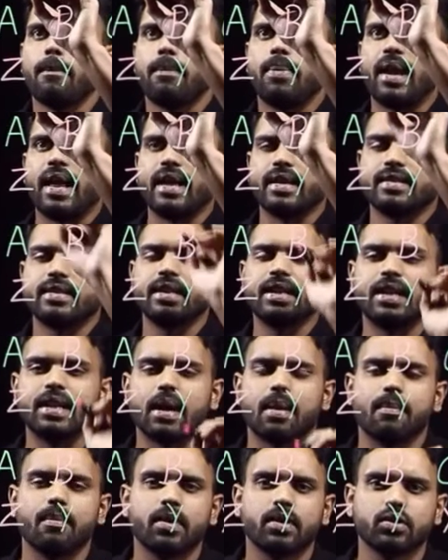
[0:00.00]
place the
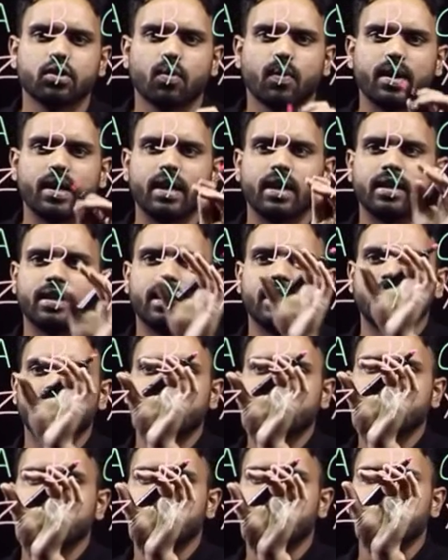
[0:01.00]
numbers over here, that
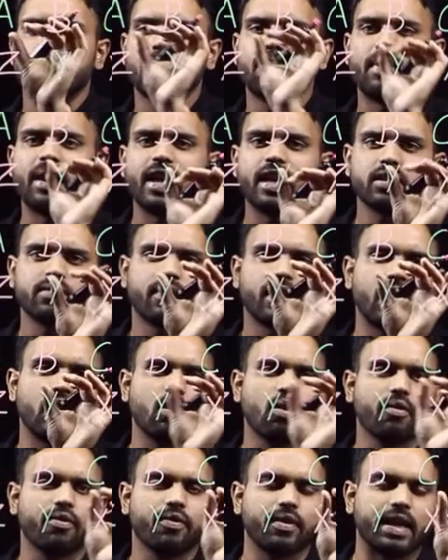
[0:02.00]
is the place
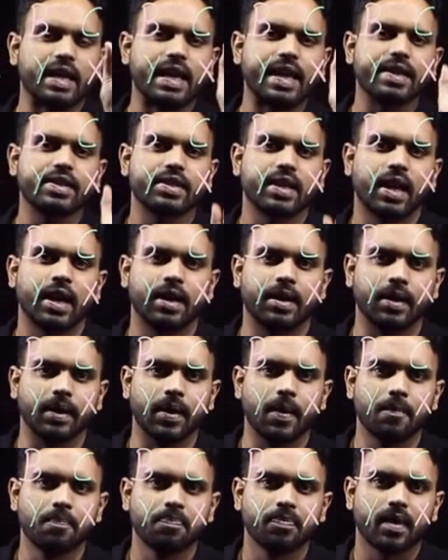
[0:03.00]
value of each
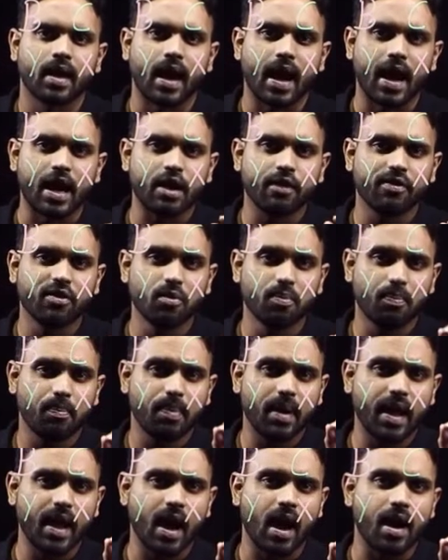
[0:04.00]
letter, and if you
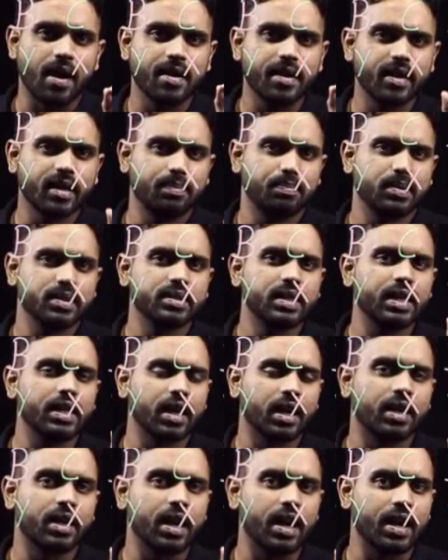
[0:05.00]
pay
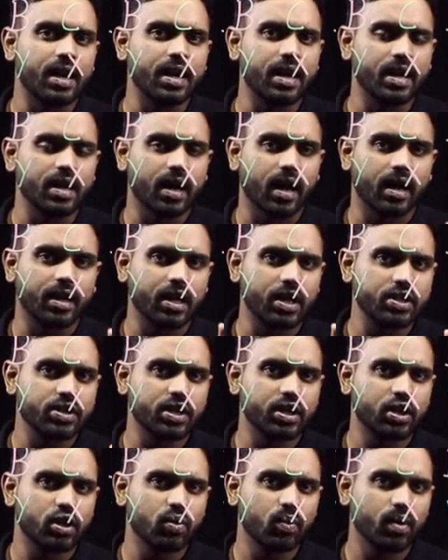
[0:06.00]
100%
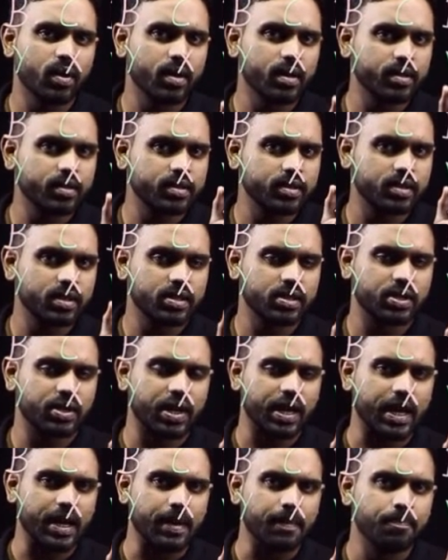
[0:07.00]
attention towards the
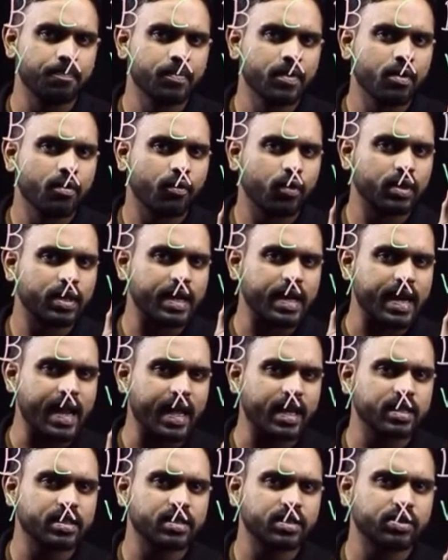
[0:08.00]
screen for the
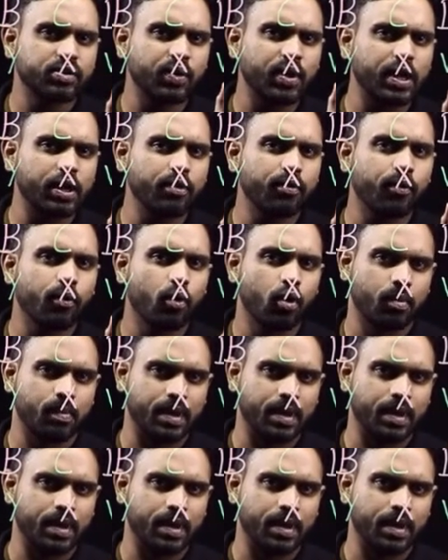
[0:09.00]
next 3 to 4